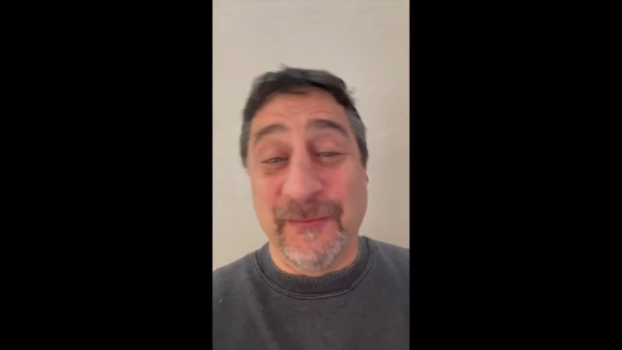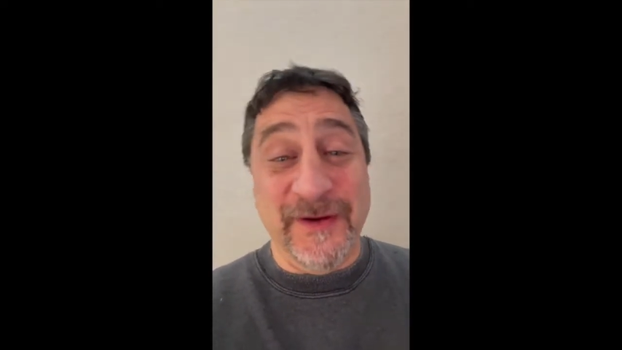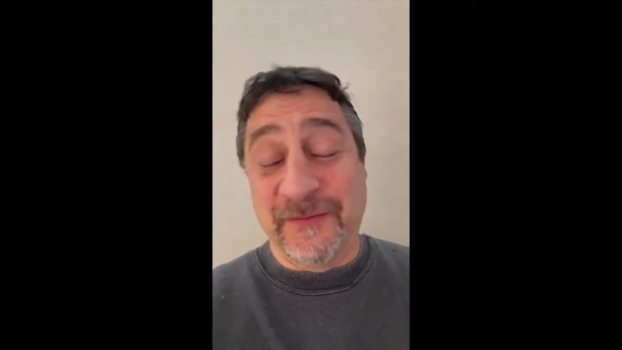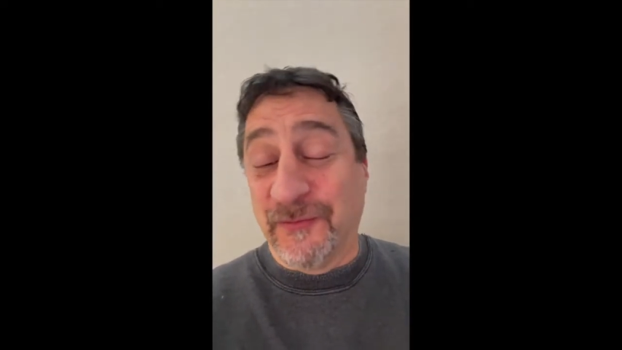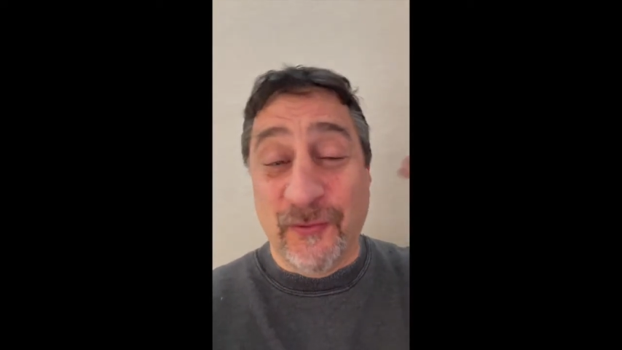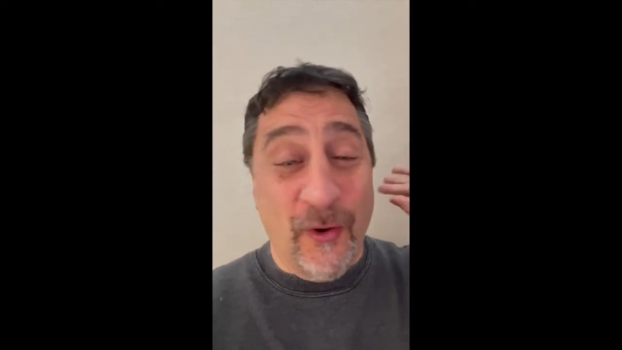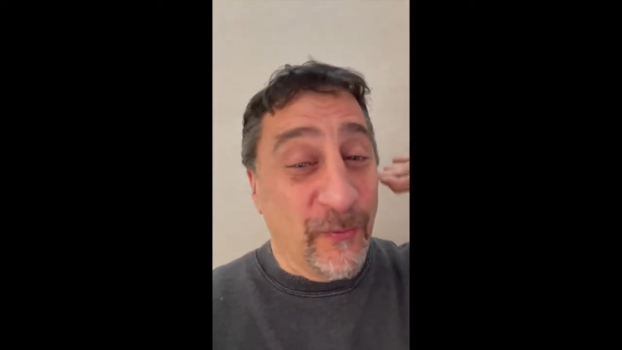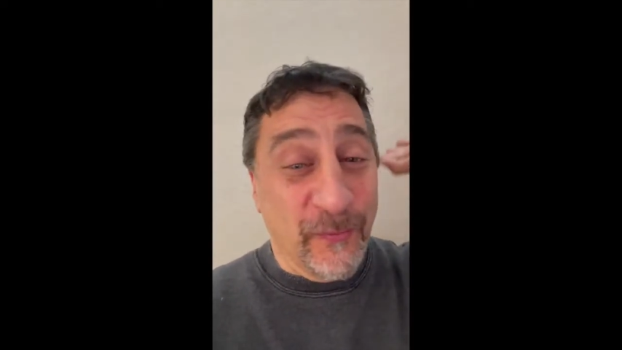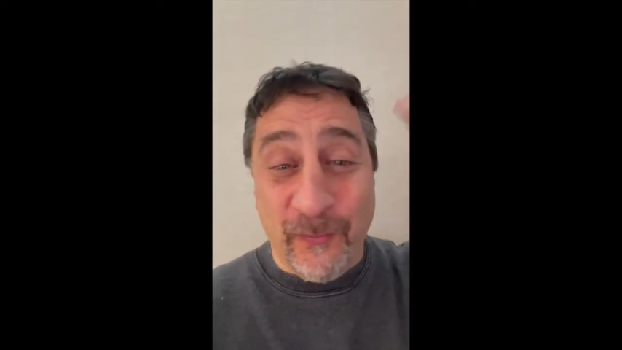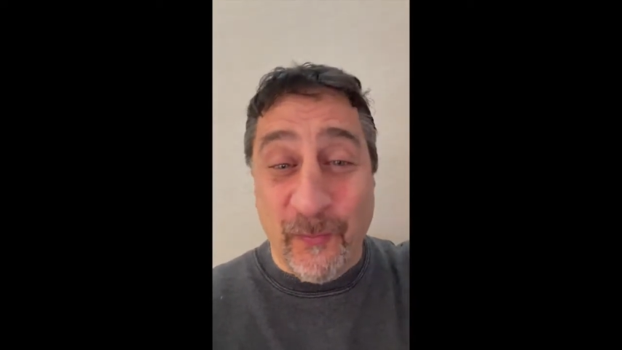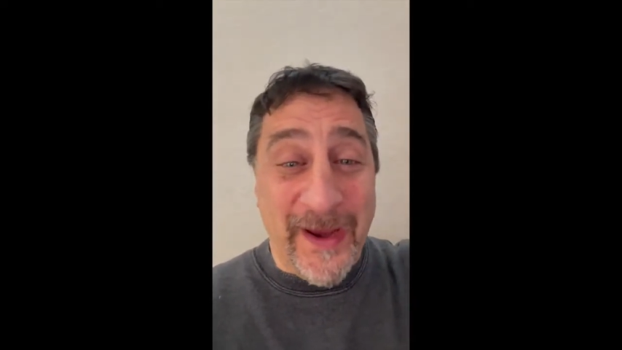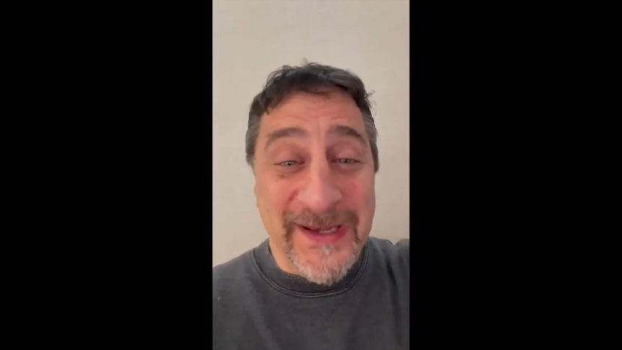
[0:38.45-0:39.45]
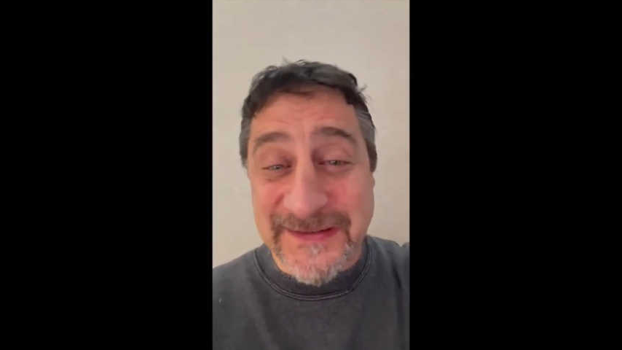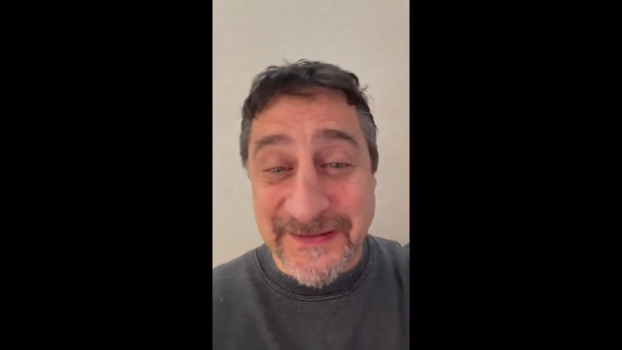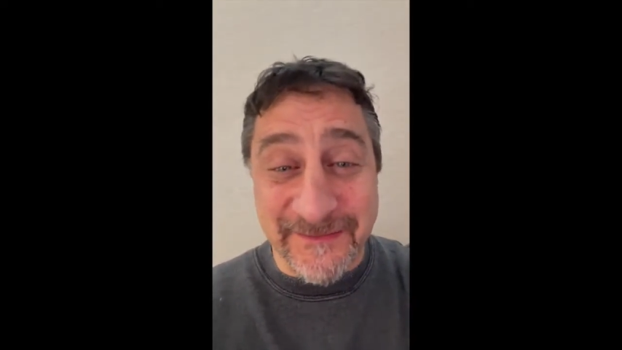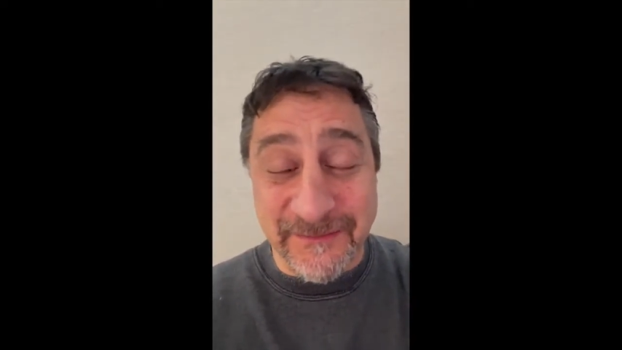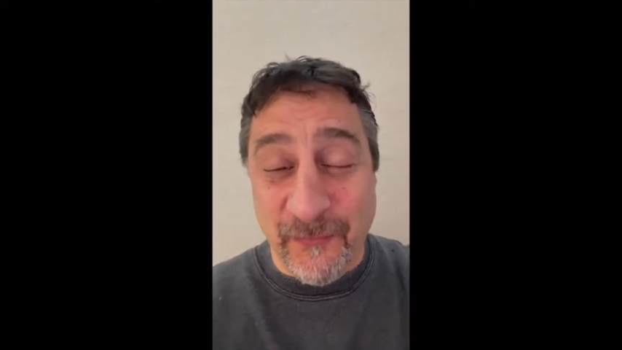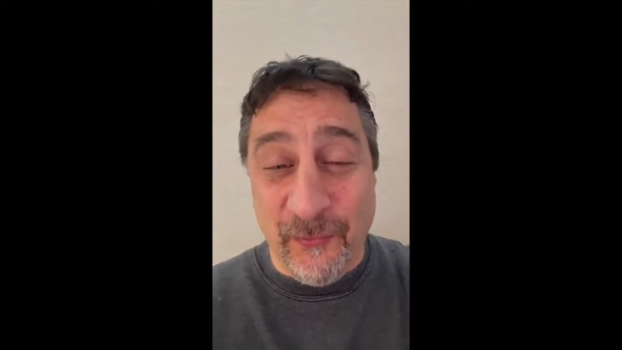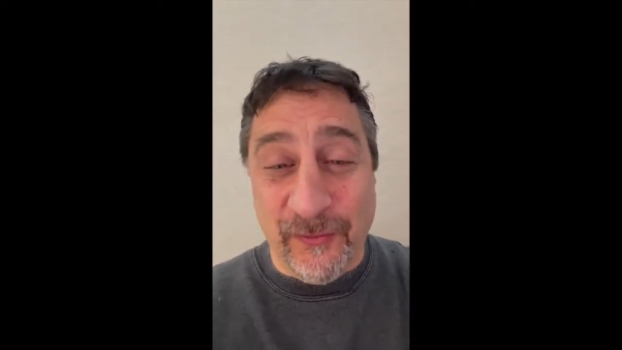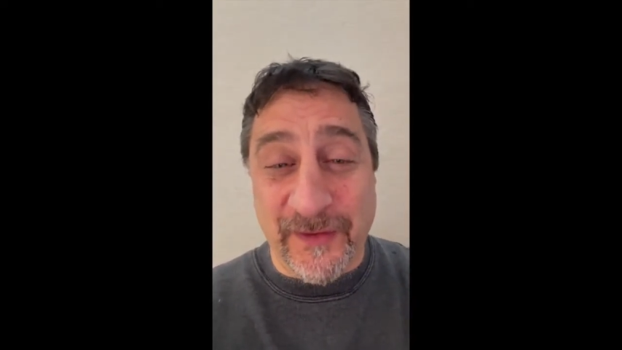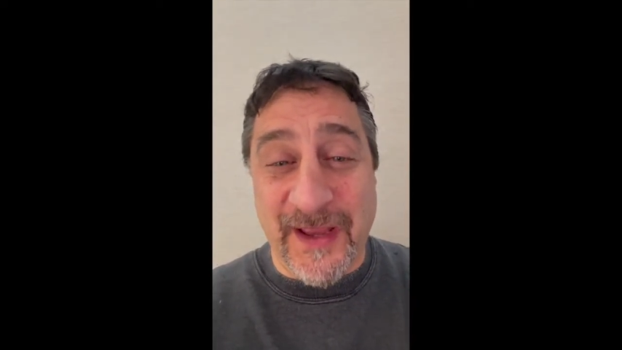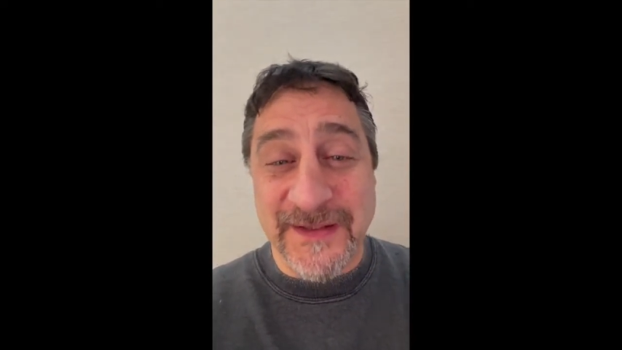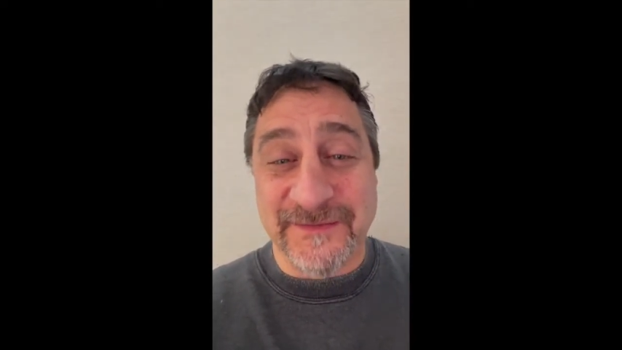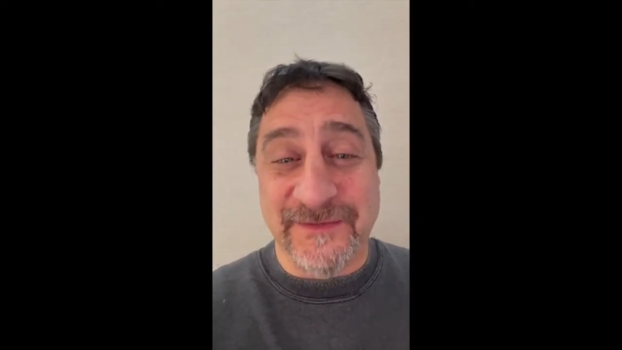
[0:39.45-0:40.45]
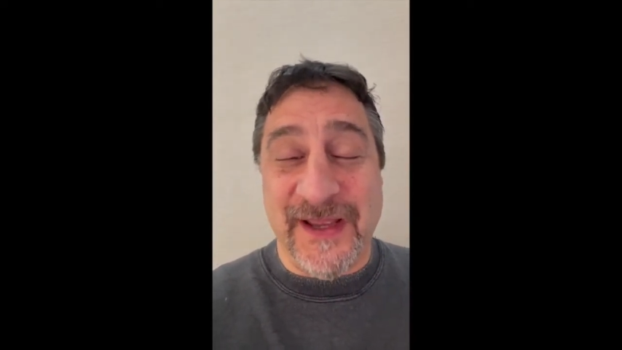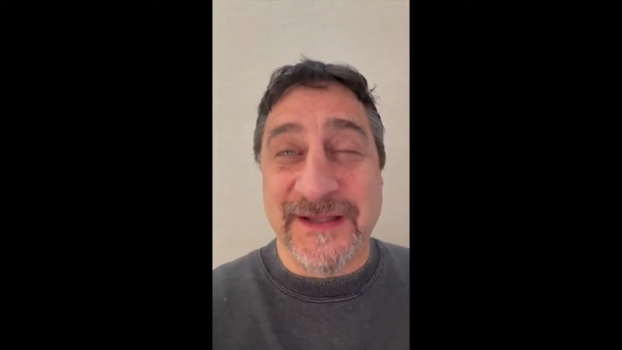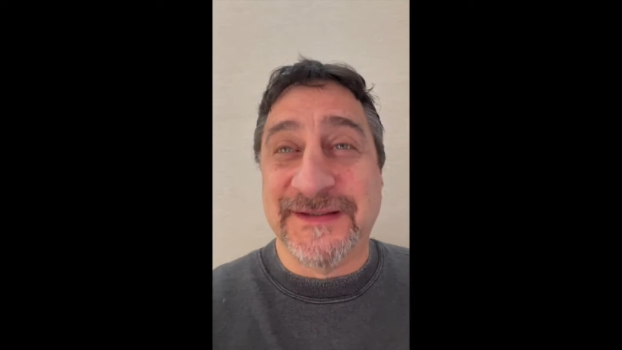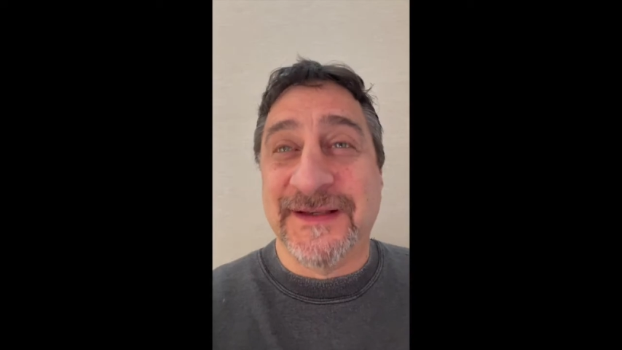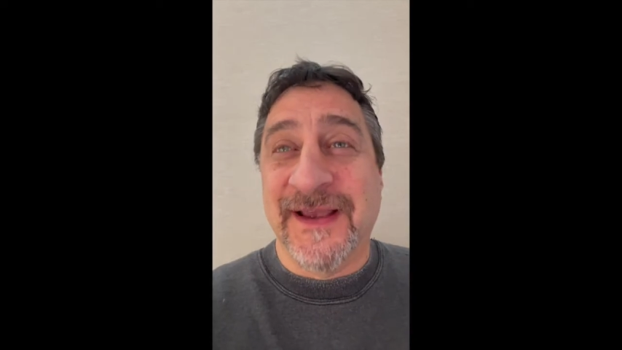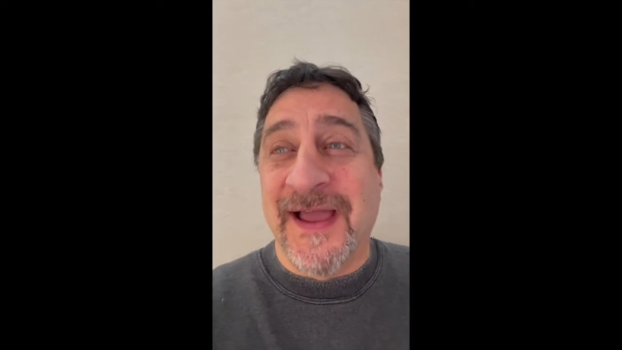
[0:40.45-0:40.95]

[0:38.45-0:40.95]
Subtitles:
We go way into all kinds of nights.